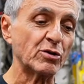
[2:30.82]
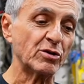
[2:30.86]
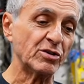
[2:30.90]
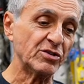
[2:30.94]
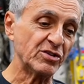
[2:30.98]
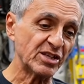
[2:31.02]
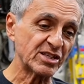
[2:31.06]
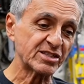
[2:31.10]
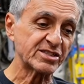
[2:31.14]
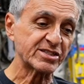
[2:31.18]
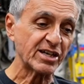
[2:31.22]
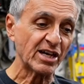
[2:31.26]
in
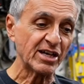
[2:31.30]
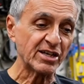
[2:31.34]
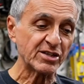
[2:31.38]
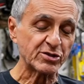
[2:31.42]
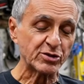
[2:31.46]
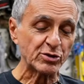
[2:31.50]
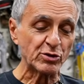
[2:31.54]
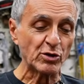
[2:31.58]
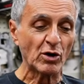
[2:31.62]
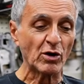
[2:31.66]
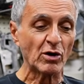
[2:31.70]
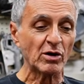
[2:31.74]
this case,
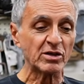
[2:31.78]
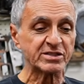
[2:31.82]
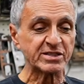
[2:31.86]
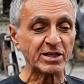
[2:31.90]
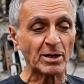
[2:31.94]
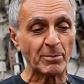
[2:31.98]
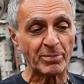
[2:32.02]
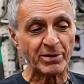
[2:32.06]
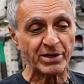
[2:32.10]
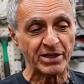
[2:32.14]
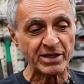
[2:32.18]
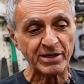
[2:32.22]
you know,
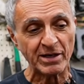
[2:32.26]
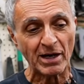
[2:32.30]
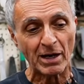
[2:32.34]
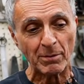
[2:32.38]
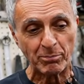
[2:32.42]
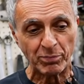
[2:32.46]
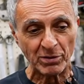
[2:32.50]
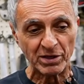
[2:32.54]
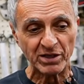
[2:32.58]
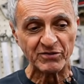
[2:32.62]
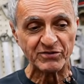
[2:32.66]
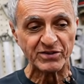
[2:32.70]
somebody, I
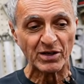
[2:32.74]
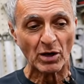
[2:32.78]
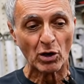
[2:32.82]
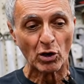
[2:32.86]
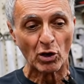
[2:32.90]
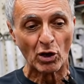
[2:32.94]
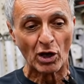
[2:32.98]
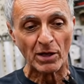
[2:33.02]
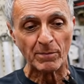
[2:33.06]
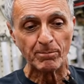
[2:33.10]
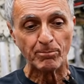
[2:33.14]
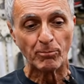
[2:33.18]
believe that
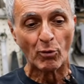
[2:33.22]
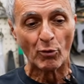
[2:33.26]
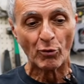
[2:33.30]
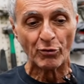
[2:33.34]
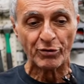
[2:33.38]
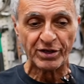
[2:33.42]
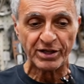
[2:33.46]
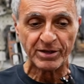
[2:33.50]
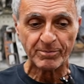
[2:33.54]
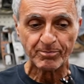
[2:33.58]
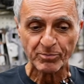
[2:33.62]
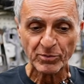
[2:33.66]
line
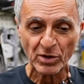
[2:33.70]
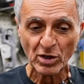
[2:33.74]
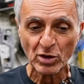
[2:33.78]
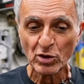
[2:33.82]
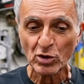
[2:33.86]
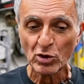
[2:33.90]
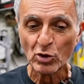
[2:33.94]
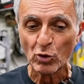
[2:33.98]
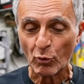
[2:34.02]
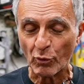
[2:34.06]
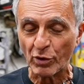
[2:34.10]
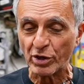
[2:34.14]
boarded,
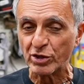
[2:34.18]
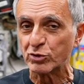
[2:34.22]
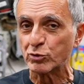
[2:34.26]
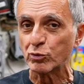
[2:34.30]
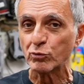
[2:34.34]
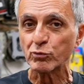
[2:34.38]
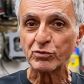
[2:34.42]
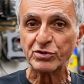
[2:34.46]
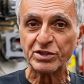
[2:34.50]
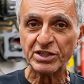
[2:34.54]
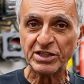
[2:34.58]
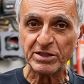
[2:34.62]
went
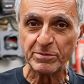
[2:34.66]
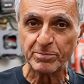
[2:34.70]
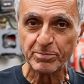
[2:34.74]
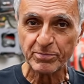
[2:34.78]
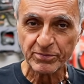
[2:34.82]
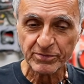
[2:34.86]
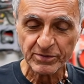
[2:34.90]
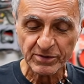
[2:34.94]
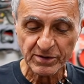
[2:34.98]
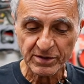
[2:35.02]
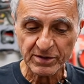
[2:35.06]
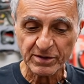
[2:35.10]
too deep,
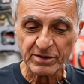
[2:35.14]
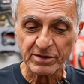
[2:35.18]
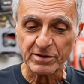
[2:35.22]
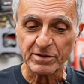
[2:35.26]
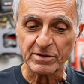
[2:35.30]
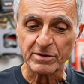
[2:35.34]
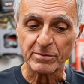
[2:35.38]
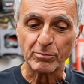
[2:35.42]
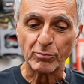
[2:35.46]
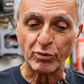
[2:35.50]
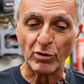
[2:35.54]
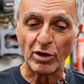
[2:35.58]

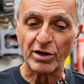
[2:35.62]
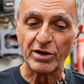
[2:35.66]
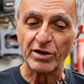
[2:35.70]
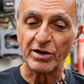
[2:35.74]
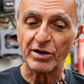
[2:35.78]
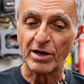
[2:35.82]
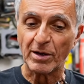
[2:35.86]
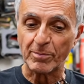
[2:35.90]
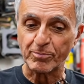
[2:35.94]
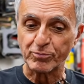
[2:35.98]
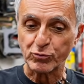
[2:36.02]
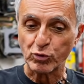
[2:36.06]
brought it
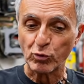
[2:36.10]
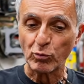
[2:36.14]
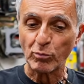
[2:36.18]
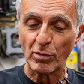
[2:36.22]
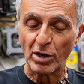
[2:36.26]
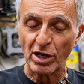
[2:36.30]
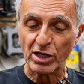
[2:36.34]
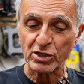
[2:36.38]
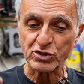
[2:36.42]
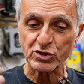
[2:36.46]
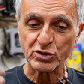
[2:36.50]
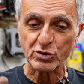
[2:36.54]
up too
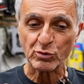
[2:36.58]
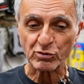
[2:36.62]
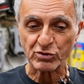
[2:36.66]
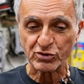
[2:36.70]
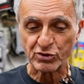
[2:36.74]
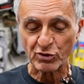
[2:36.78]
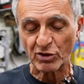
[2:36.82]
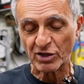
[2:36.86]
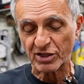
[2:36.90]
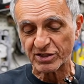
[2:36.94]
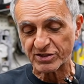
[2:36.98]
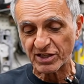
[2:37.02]
much, or
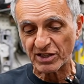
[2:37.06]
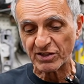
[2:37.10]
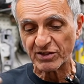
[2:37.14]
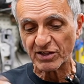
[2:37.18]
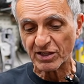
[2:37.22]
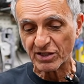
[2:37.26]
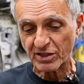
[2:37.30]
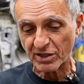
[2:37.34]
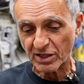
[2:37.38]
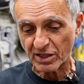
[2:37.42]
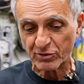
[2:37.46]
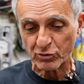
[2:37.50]
should I say they
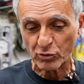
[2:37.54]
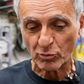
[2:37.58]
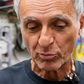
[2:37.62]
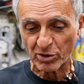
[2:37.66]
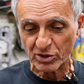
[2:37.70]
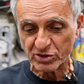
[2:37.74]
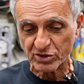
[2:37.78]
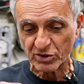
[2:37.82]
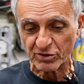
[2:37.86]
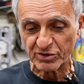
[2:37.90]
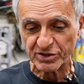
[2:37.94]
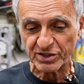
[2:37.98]
cut too
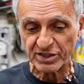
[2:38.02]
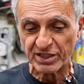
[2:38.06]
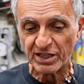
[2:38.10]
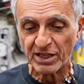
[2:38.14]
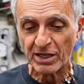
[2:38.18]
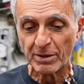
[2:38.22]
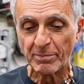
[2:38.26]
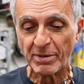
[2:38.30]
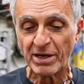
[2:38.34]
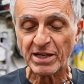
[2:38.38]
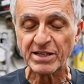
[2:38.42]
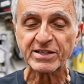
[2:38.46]
much on
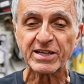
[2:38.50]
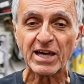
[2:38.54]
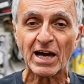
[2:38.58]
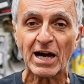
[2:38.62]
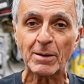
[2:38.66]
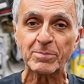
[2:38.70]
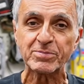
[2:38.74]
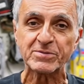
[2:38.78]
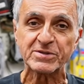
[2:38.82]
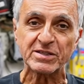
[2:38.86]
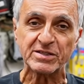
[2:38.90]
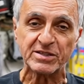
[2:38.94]
the main
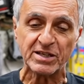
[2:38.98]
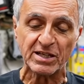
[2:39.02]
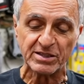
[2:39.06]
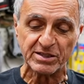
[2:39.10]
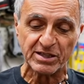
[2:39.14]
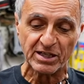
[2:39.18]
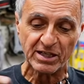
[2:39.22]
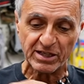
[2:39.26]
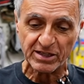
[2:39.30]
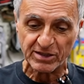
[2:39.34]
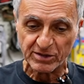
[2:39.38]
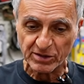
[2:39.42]
caps, and then
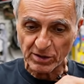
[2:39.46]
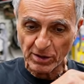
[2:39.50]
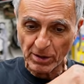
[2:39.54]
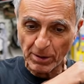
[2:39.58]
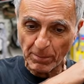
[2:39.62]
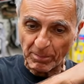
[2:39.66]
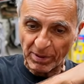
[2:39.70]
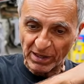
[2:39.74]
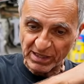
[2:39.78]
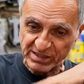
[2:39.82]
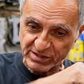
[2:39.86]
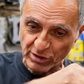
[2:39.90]
they
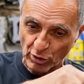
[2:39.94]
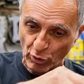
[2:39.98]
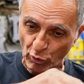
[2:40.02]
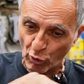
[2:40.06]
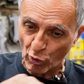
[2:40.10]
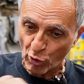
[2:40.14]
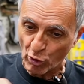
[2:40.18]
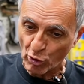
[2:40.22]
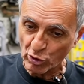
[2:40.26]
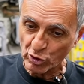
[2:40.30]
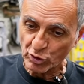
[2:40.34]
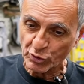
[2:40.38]
passed a
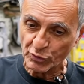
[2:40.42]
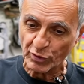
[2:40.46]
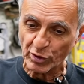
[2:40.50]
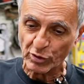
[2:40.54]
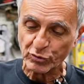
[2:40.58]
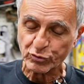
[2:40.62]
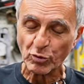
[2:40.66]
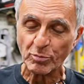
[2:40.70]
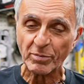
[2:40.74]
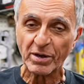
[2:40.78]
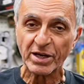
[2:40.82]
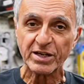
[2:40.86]
long drill
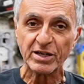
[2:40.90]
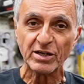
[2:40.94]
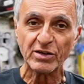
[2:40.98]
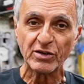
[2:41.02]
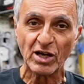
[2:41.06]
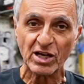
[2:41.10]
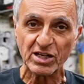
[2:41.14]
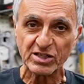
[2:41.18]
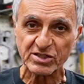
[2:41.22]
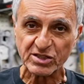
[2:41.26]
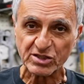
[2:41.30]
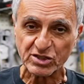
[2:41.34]
to make a
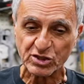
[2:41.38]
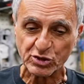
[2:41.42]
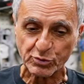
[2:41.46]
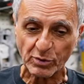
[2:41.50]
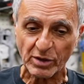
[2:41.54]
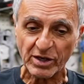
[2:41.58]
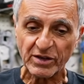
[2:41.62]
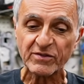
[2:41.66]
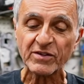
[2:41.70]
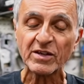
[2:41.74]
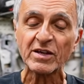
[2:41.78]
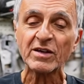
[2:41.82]
nice and
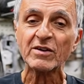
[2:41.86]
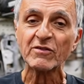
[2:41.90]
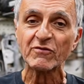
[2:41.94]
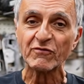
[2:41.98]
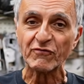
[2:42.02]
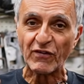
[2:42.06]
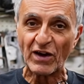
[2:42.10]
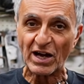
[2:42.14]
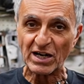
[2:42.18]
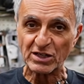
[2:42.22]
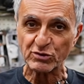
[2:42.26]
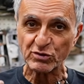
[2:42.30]
straight
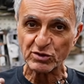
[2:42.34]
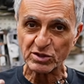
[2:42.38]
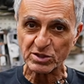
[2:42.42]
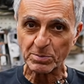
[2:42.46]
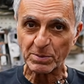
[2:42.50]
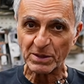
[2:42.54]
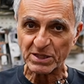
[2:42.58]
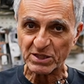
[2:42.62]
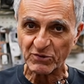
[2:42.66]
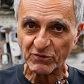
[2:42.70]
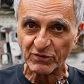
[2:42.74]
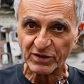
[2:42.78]
factory
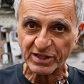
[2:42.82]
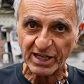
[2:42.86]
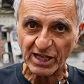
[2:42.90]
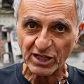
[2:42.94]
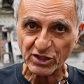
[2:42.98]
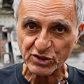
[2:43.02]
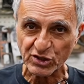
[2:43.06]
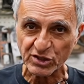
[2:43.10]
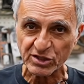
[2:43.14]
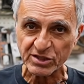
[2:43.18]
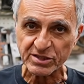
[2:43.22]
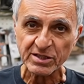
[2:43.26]

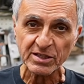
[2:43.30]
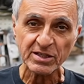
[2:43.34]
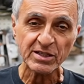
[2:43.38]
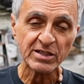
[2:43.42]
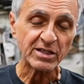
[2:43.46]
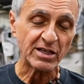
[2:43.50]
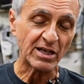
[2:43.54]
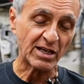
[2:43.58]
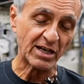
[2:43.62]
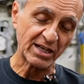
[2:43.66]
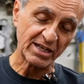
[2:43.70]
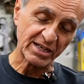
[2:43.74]
specifications.
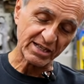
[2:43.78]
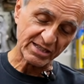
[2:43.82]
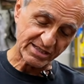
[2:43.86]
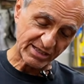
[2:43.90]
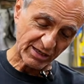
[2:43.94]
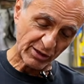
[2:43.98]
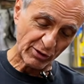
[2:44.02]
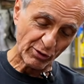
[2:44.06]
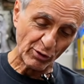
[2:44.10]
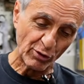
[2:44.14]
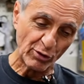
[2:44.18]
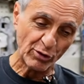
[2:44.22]
And like I
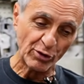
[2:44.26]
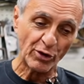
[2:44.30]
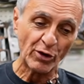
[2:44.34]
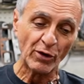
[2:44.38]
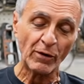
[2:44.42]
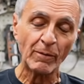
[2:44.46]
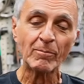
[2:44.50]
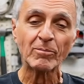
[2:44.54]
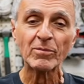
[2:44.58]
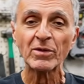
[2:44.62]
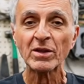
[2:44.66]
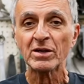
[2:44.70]
said
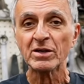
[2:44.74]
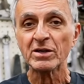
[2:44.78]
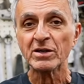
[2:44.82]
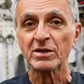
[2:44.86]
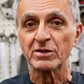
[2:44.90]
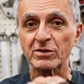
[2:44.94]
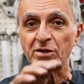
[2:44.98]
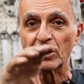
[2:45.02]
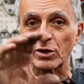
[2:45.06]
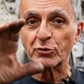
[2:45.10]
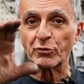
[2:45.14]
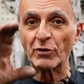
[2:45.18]
earlier,
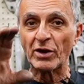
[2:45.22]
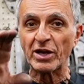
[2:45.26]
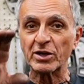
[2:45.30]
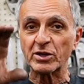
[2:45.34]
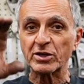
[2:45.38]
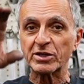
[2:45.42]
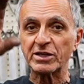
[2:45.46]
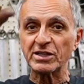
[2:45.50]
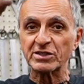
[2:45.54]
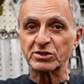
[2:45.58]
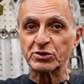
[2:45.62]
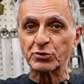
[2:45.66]
the
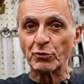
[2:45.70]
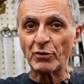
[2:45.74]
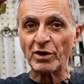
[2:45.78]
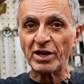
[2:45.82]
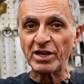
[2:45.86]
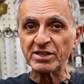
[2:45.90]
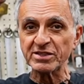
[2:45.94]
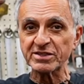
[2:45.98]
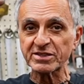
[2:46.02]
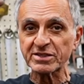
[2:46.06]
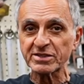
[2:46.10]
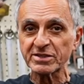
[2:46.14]
crank gets
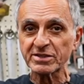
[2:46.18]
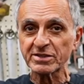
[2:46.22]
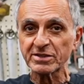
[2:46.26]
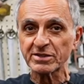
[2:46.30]
raised